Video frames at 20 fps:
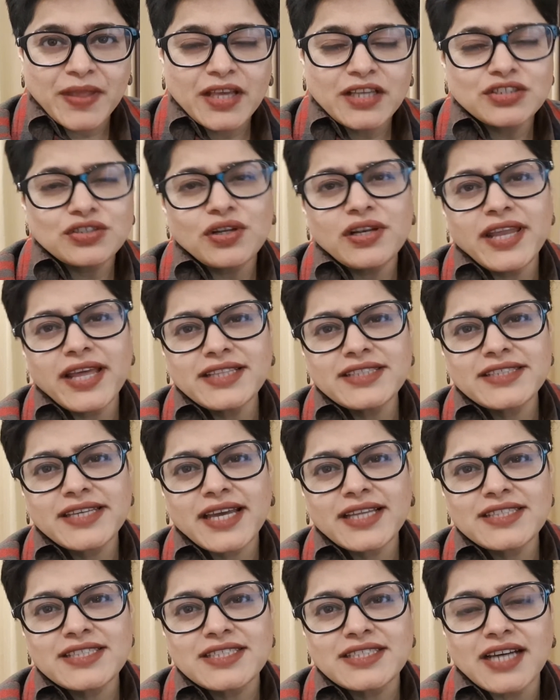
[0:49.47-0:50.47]
So let's
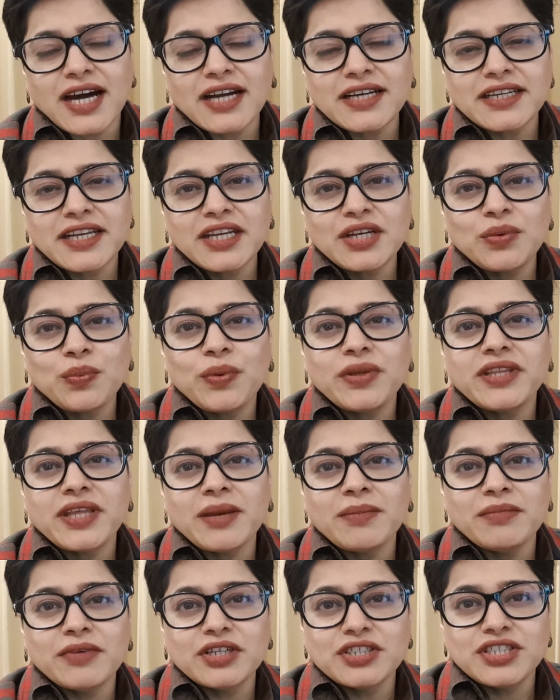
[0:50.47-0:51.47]
get started with
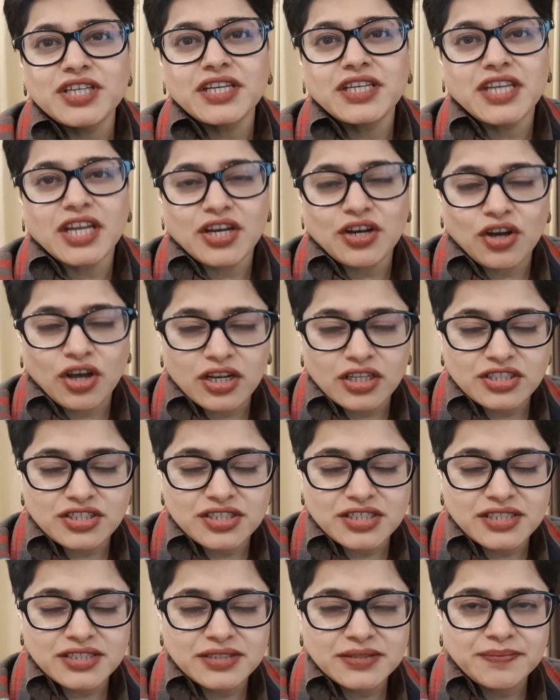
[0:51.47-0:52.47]
emerging
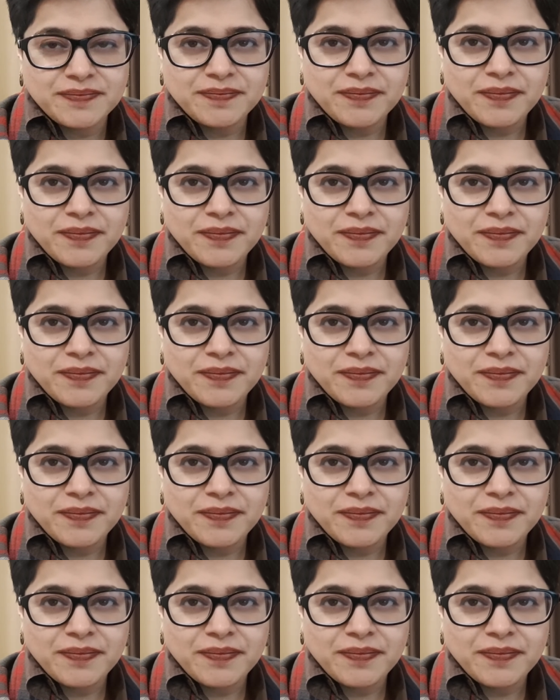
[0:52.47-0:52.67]
technologies.